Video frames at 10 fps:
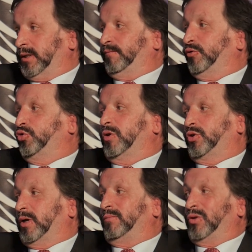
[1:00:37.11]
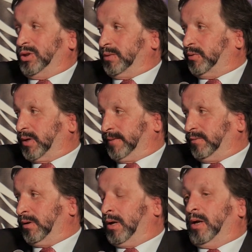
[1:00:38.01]
in infrastructure at municipal
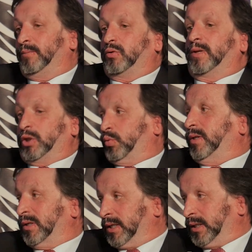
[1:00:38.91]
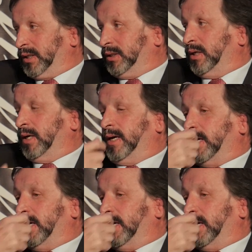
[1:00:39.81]
level, because that's where the need is.